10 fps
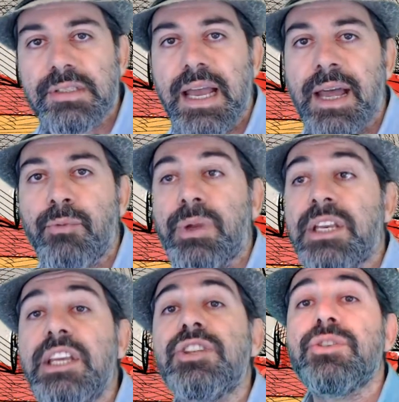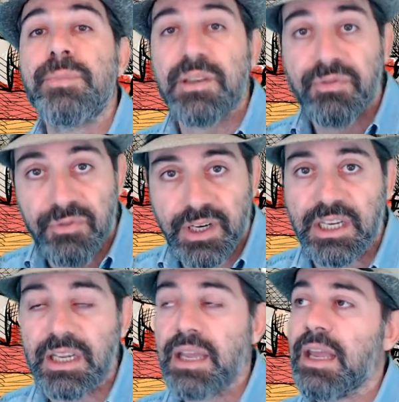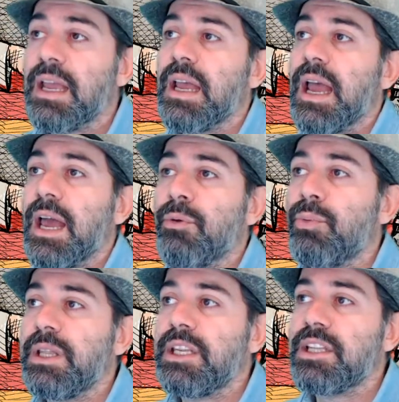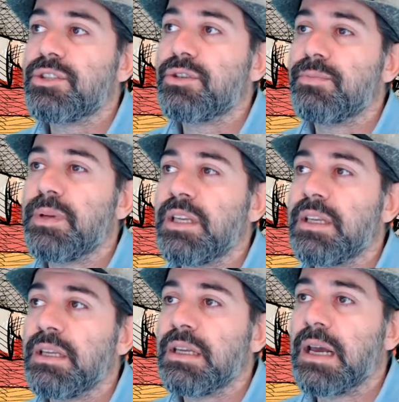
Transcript: and we need to be free, and we need to be